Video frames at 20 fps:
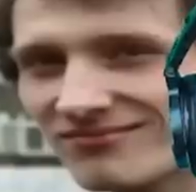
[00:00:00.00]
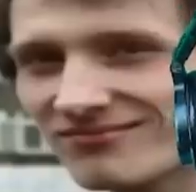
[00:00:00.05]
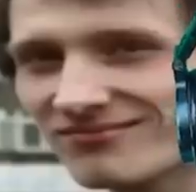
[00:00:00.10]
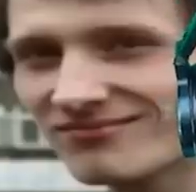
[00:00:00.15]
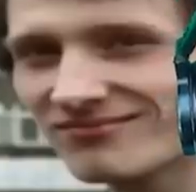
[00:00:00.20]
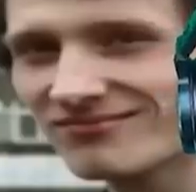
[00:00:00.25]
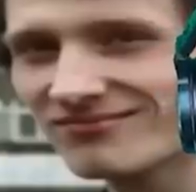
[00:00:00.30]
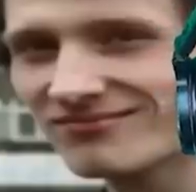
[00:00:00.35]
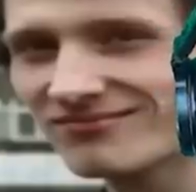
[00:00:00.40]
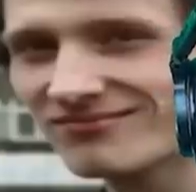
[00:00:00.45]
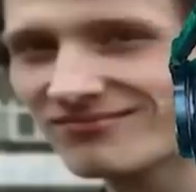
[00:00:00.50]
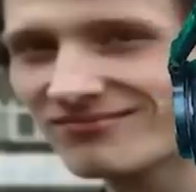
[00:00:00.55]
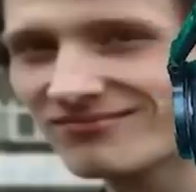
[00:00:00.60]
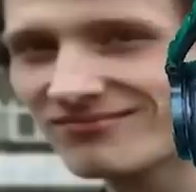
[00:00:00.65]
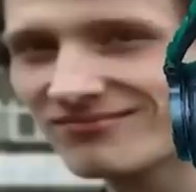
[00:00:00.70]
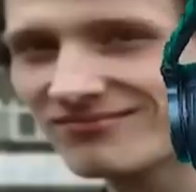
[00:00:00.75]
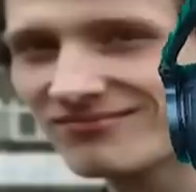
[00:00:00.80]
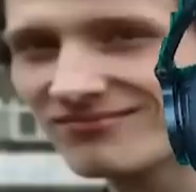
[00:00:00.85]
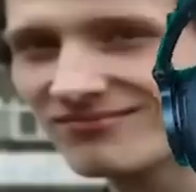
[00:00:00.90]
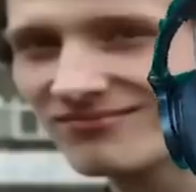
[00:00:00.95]

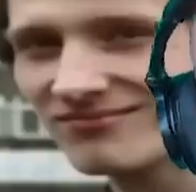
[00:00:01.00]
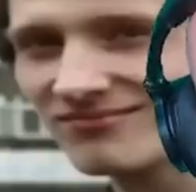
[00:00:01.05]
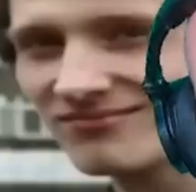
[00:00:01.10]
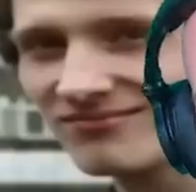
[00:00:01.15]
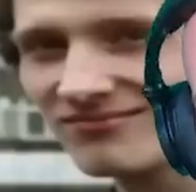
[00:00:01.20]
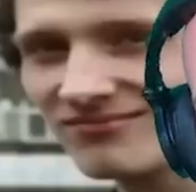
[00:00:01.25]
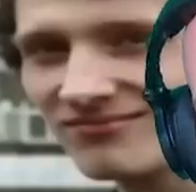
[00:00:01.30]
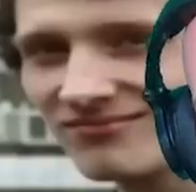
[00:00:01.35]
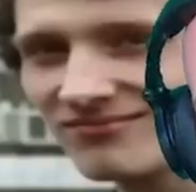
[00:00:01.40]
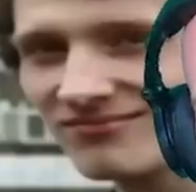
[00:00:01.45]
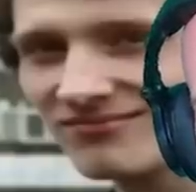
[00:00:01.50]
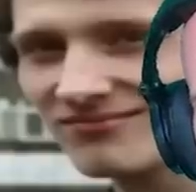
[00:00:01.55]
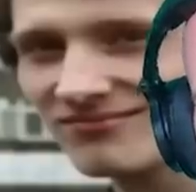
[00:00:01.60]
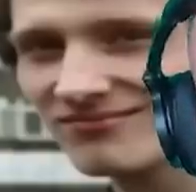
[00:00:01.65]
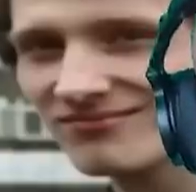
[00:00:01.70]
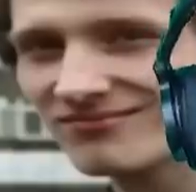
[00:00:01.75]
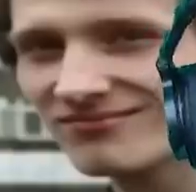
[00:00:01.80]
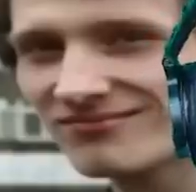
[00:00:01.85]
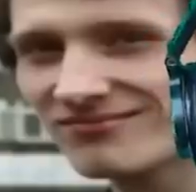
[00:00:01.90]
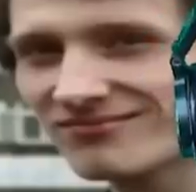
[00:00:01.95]

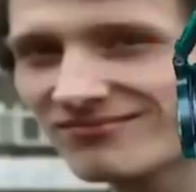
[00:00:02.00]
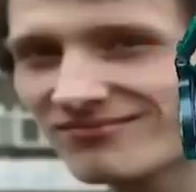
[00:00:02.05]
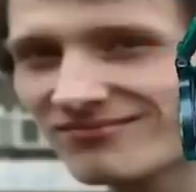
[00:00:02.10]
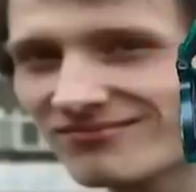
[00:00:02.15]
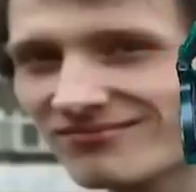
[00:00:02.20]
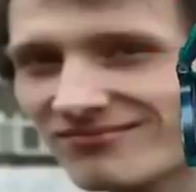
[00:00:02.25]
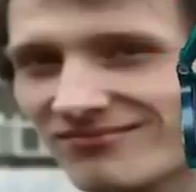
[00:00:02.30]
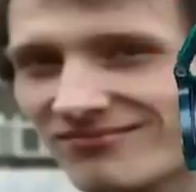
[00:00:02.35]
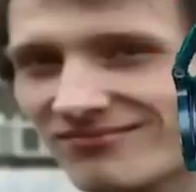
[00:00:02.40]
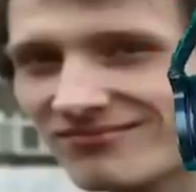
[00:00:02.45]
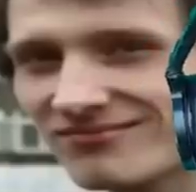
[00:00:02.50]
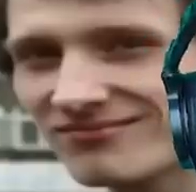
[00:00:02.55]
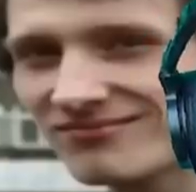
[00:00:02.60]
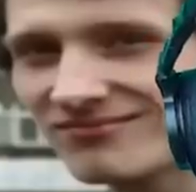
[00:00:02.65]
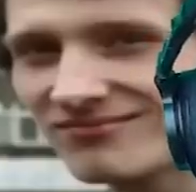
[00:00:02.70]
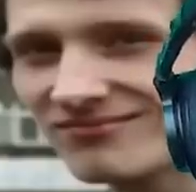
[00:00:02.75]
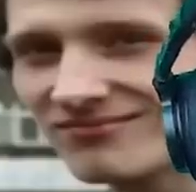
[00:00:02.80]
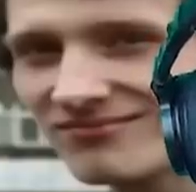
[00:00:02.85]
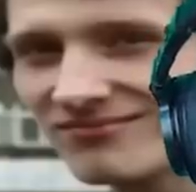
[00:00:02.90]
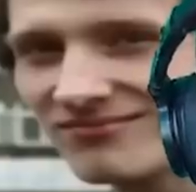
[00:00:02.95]

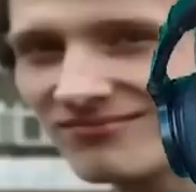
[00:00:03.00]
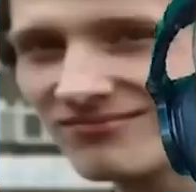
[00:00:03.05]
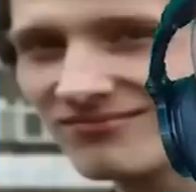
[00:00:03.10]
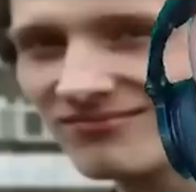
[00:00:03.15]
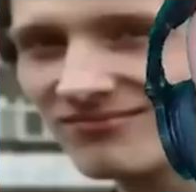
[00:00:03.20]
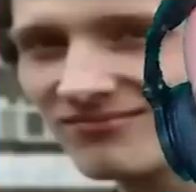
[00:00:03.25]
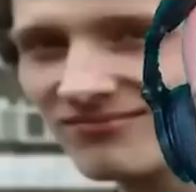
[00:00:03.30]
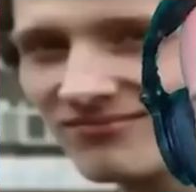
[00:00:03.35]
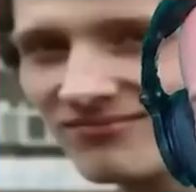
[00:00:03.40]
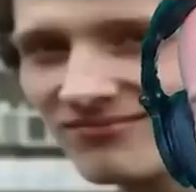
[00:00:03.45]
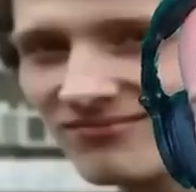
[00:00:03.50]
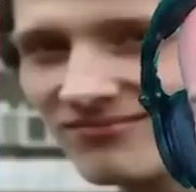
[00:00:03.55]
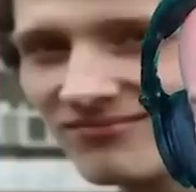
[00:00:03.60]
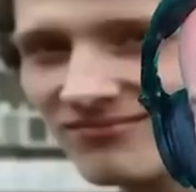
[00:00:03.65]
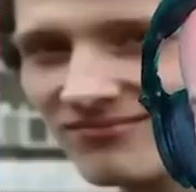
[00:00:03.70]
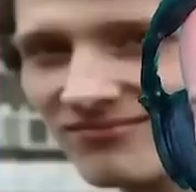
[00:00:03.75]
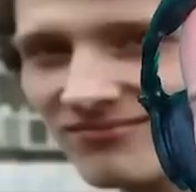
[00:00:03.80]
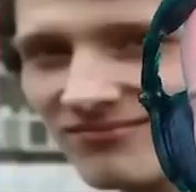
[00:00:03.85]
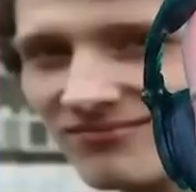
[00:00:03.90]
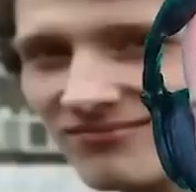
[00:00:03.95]

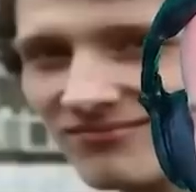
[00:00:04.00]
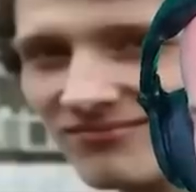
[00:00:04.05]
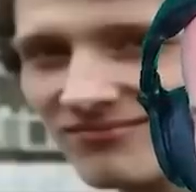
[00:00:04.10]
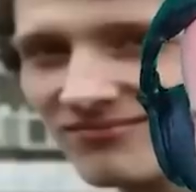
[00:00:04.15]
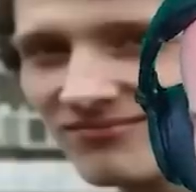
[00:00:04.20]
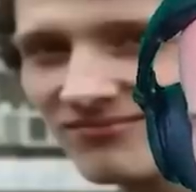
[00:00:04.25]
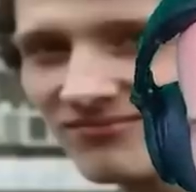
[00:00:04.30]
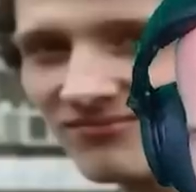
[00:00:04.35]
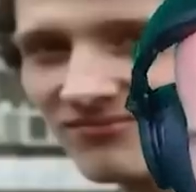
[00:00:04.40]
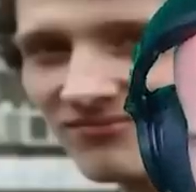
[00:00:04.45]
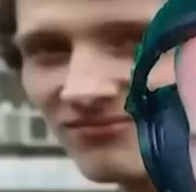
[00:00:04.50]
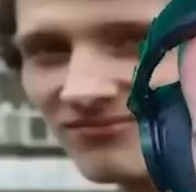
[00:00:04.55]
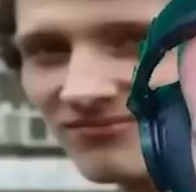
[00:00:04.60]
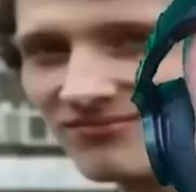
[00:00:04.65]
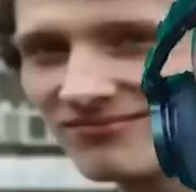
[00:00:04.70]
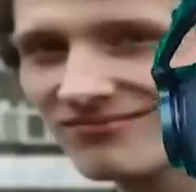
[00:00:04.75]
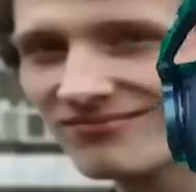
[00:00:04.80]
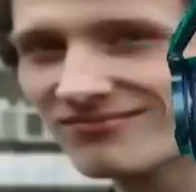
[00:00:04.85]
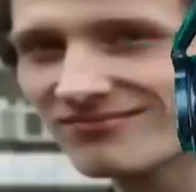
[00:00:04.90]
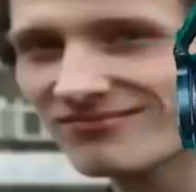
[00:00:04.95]

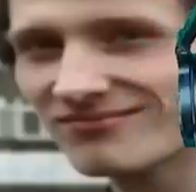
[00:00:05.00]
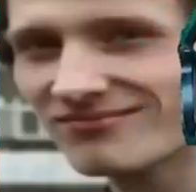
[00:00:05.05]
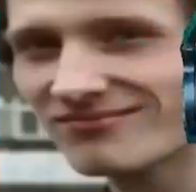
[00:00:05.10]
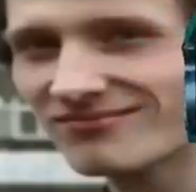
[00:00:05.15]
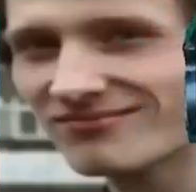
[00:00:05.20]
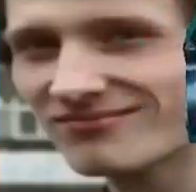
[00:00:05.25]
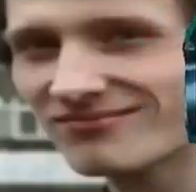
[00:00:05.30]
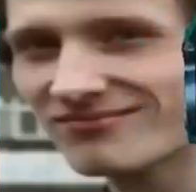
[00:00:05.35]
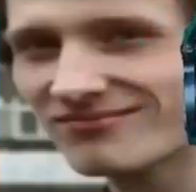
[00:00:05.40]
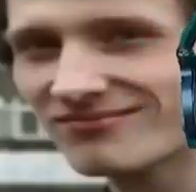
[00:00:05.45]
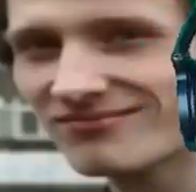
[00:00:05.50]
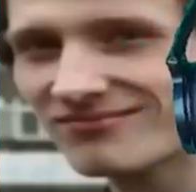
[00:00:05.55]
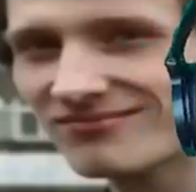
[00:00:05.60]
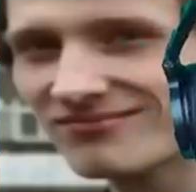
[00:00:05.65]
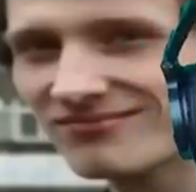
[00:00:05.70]
This person isn't speaking.